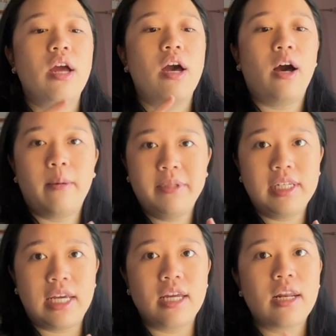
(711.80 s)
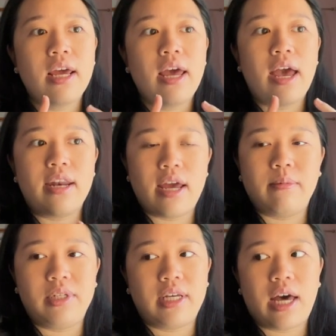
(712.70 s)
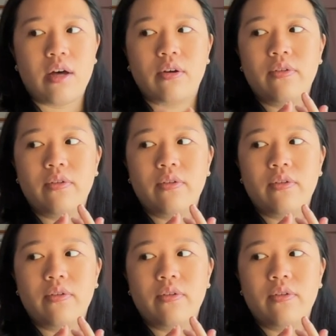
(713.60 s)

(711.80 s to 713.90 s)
UpToDate and MD Calc.